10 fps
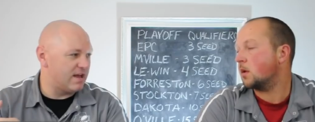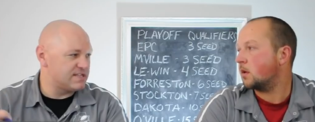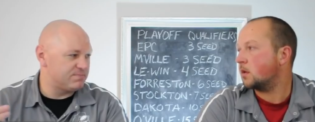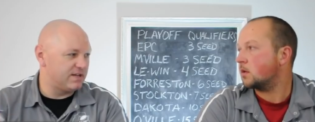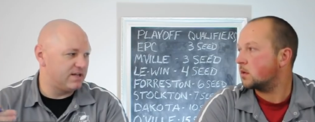
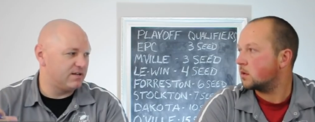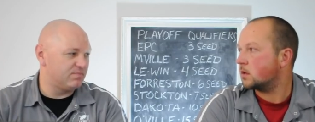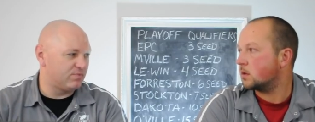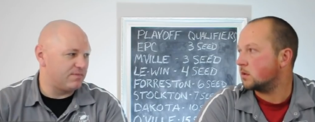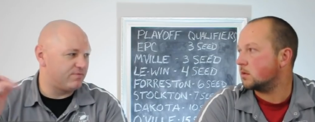Speaker 1: last
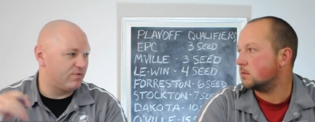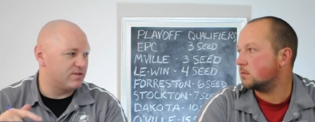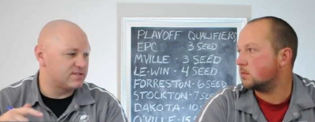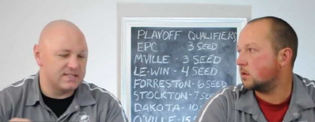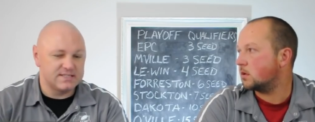minute right
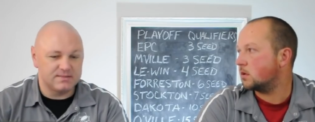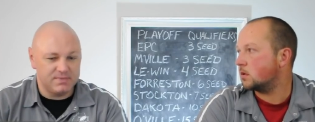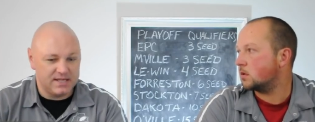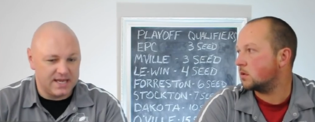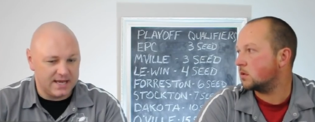before the
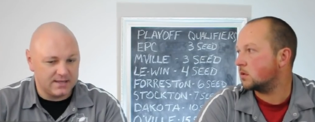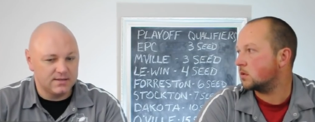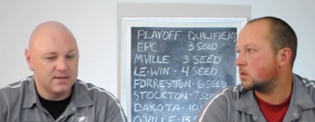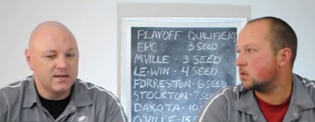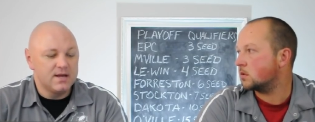season
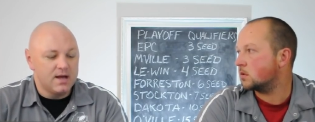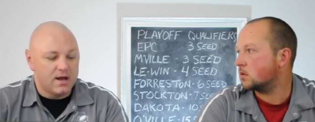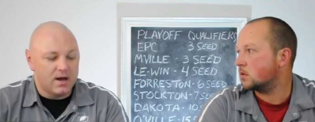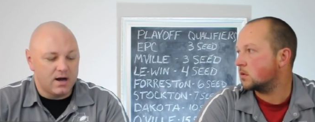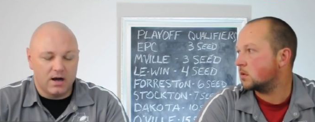began.
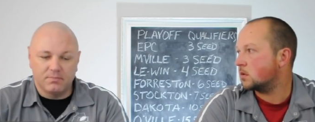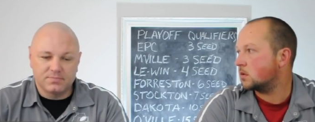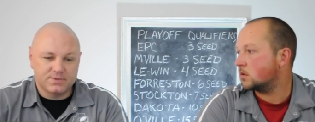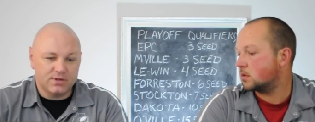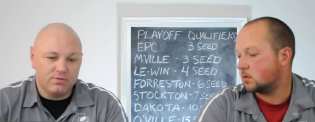
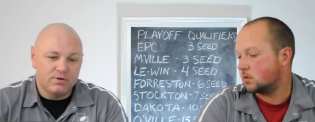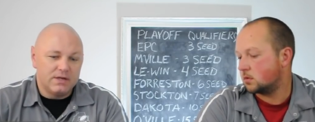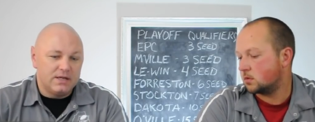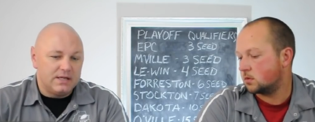Um, so,